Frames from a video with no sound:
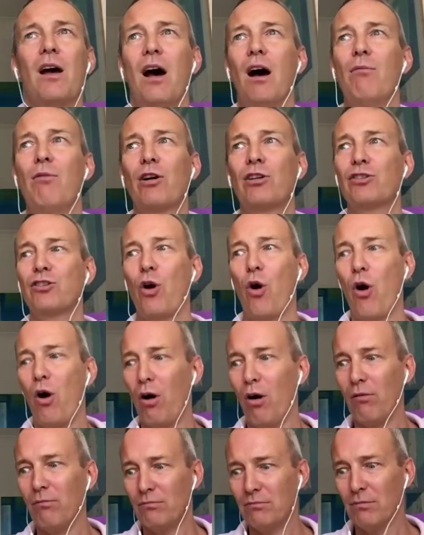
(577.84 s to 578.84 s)
amongst
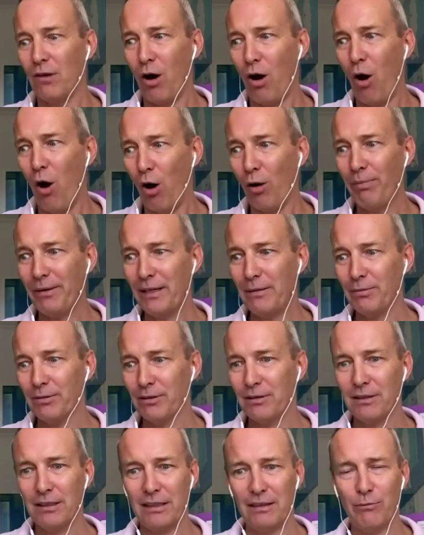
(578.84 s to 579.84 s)
all
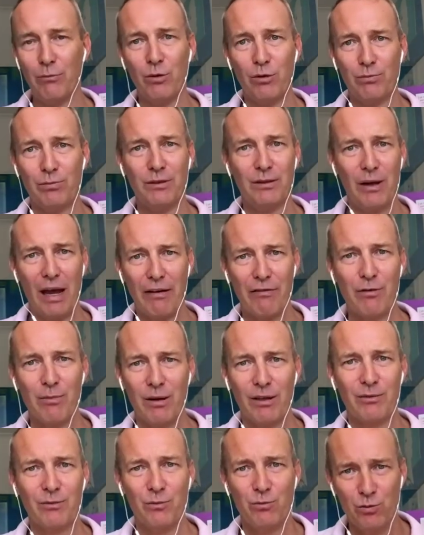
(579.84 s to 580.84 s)
people,
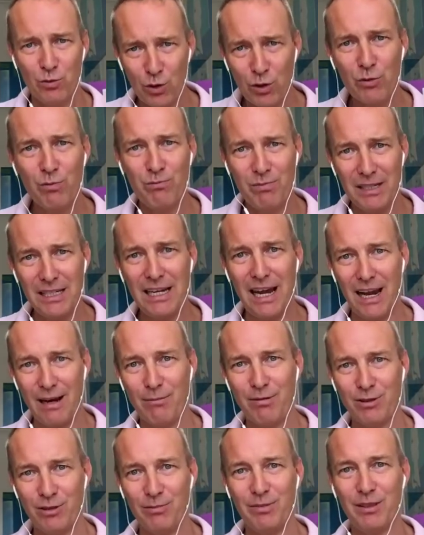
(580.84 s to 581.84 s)
everyone would be
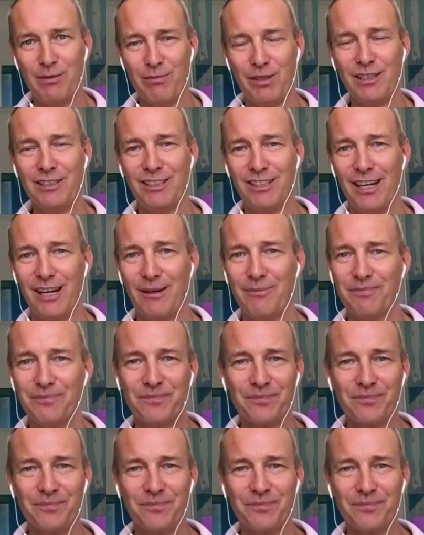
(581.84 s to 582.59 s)
able to be a millionaire.